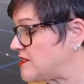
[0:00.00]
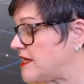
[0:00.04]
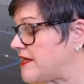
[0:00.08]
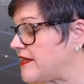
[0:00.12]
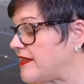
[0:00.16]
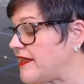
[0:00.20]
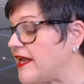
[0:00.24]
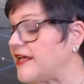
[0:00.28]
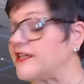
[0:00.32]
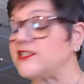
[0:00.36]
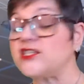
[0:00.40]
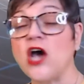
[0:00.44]

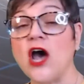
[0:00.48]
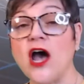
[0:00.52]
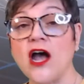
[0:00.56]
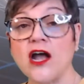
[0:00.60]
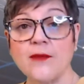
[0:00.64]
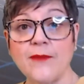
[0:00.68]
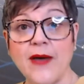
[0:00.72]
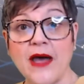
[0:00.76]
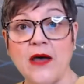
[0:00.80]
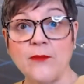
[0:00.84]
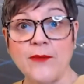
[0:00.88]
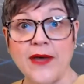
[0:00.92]
And I talk
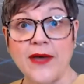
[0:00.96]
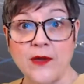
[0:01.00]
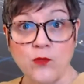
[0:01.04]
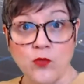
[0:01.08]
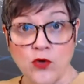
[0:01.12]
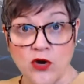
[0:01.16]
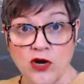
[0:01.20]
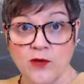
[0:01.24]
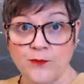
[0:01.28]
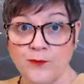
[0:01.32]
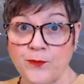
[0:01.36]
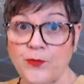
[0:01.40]
about my
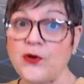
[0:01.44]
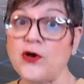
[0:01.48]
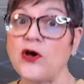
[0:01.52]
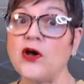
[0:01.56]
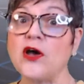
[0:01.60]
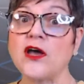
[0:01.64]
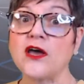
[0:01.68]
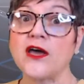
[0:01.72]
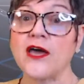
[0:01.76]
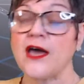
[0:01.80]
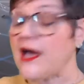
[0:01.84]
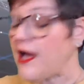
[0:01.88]

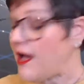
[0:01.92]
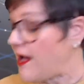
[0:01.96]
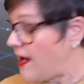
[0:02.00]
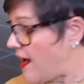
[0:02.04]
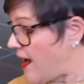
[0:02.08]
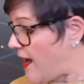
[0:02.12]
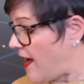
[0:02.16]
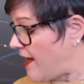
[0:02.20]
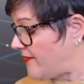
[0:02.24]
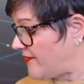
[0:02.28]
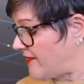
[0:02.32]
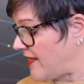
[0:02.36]
workbook
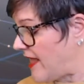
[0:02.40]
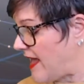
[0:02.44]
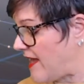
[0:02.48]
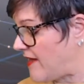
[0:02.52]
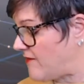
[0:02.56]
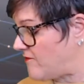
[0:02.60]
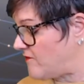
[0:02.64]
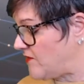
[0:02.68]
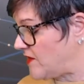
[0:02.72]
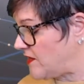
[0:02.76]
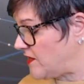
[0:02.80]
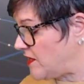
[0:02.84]
on
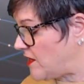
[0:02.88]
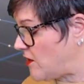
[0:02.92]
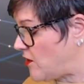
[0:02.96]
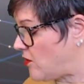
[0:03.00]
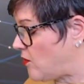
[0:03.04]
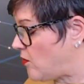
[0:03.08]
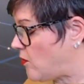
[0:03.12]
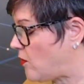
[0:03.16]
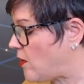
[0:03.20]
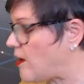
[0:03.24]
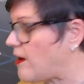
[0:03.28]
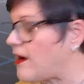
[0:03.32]
that
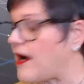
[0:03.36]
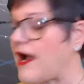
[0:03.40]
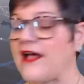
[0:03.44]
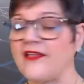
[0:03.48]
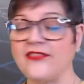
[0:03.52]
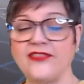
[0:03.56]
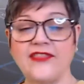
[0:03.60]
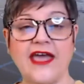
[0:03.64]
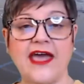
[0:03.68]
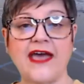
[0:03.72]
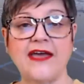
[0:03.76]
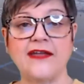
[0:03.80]
video, or
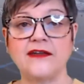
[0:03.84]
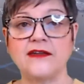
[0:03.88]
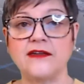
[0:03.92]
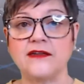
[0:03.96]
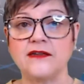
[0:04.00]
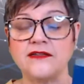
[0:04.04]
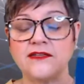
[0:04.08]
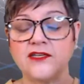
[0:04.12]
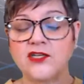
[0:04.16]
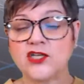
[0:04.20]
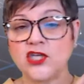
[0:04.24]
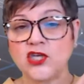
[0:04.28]
on that
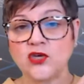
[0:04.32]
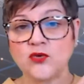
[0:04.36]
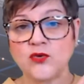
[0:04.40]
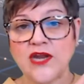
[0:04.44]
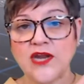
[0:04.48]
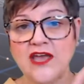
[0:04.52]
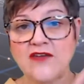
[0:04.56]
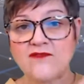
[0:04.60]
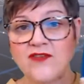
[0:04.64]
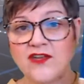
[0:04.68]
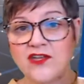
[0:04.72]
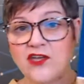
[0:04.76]

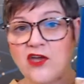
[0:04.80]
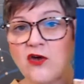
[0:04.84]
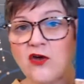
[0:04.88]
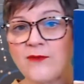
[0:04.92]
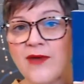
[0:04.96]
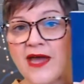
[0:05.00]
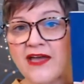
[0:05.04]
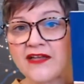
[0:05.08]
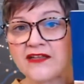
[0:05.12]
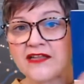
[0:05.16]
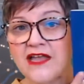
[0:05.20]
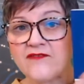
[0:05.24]
Q&A video,
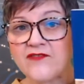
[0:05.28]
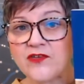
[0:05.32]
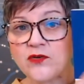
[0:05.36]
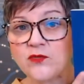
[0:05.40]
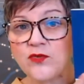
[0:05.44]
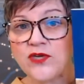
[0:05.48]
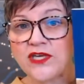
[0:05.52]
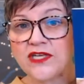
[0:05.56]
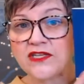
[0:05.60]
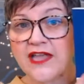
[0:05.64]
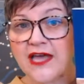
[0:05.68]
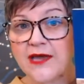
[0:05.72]
my
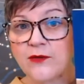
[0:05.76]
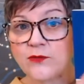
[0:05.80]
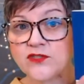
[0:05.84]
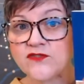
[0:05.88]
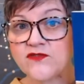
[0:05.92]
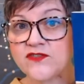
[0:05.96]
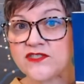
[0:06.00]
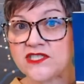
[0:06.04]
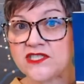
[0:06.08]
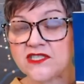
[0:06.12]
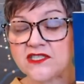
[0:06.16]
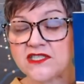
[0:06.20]
11-week language
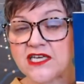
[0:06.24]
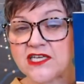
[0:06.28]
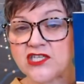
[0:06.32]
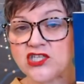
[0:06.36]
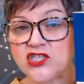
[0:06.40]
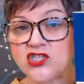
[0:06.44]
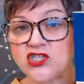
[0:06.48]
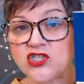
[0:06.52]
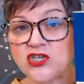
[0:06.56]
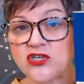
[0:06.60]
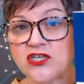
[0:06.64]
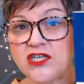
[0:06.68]

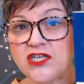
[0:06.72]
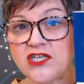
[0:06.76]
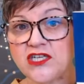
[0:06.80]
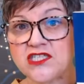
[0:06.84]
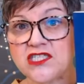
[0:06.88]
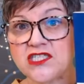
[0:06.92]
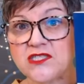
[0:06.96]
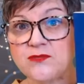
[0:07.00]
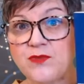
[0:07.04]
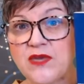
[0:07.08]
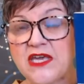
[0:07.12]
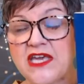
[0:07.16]
facilitation journey to
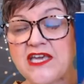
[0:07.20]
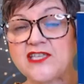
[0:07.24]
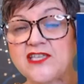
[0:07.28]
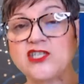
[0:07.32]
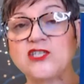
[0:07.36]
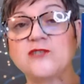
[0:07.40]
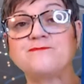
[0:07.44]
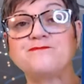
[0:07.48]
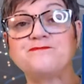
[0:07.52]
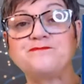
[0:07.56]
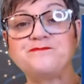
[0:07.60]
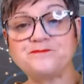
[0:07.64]

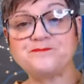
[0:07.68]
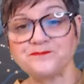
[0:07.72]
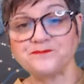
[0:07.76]
speech.